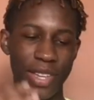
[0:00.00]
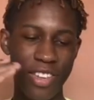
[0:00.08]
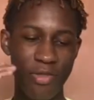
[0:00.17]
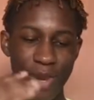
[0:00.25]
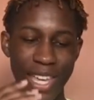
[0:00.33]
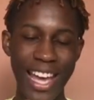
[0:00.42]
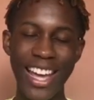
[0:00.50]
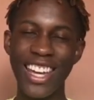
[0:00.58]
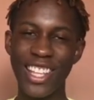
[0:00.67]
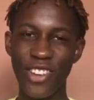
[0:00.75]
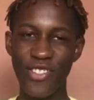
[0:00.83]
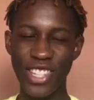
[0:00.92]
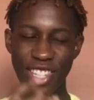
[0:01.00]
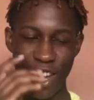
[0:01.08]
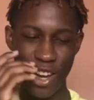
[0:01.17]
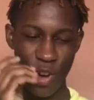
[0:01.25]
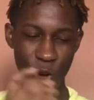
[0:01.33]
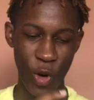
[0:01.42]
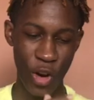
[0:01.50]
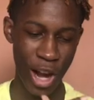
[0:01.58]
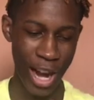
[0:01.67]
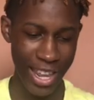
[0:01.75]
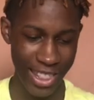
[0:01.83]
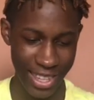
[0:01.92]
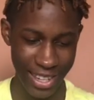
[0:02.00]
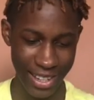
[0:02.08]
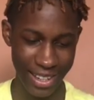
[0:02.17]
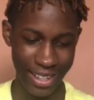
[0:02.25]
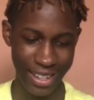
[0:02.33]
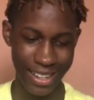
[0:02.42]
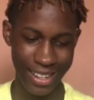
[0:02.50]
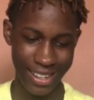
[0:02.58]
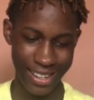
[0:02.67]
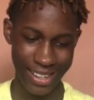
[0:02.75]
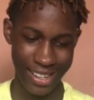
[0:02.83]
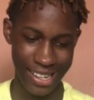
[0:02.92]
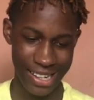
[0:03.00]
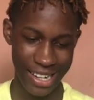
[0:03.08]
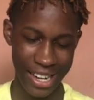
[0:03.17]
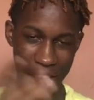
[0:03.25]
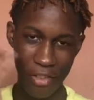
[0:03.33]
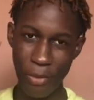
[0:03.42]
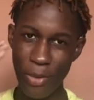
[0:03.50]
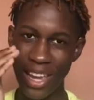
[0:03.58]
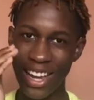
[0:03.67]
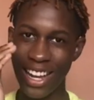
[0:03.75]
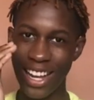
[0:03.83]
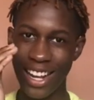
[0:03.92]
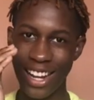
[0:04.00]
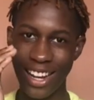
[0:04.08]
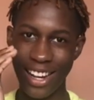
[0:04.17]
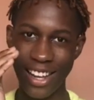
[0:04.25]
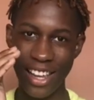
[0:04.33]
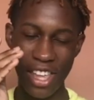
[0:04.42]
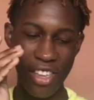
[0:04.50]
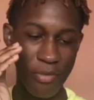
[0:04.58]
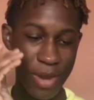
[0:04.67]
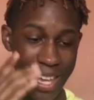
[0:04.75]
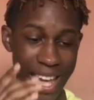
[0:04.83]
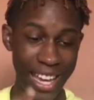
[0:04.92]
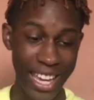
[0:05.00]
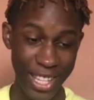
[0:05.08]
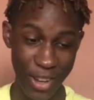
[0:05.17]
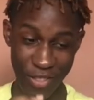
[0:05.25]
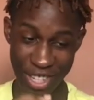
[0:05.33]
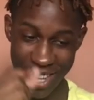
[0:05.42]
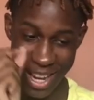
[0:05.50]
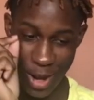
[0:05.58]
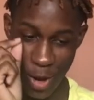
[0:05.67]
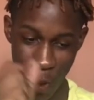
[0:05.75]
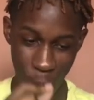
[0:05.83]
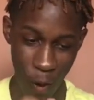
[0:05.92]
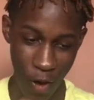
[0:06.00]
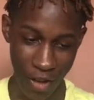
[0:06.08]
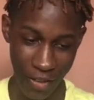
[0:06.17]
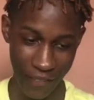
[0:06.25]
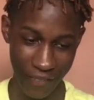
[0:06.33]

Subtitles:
if me can get you, if you say no, right? You have to make. If me can get you, if you say no,